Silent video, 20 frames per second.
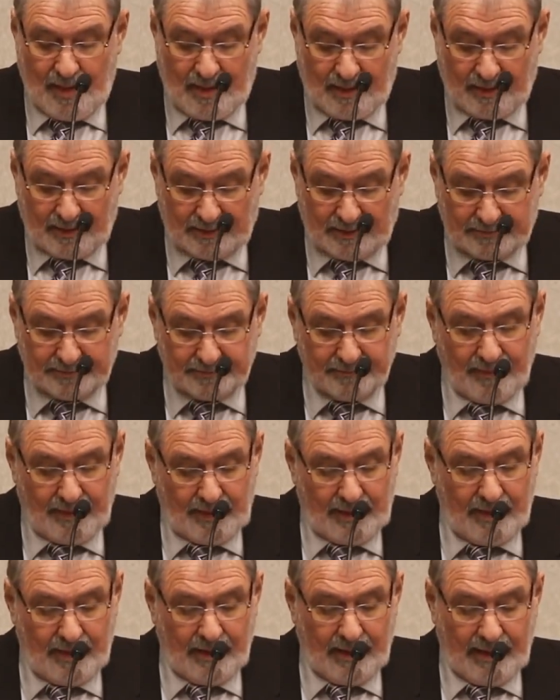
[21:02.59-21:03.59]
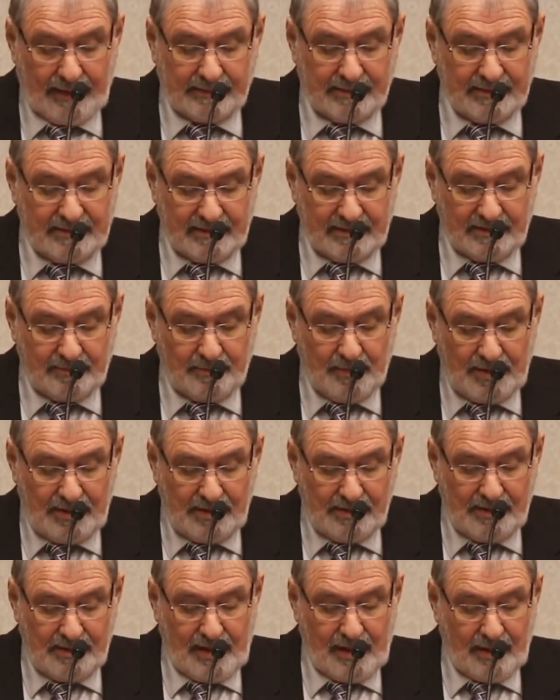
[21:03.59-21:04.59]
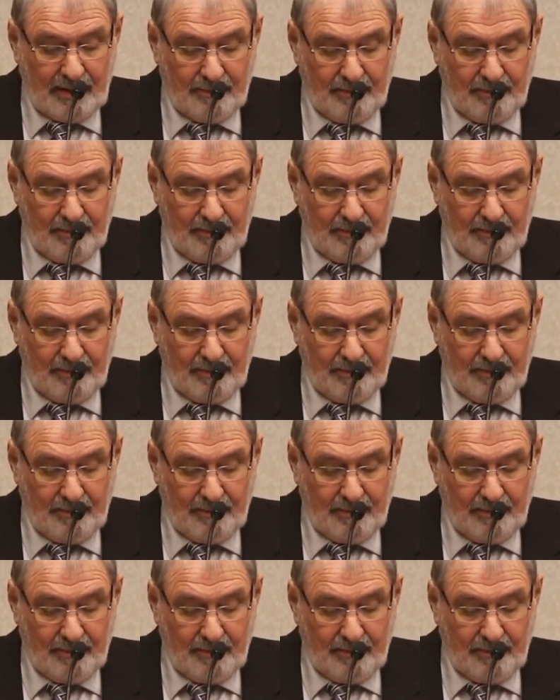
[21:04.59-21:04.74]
at the $6 million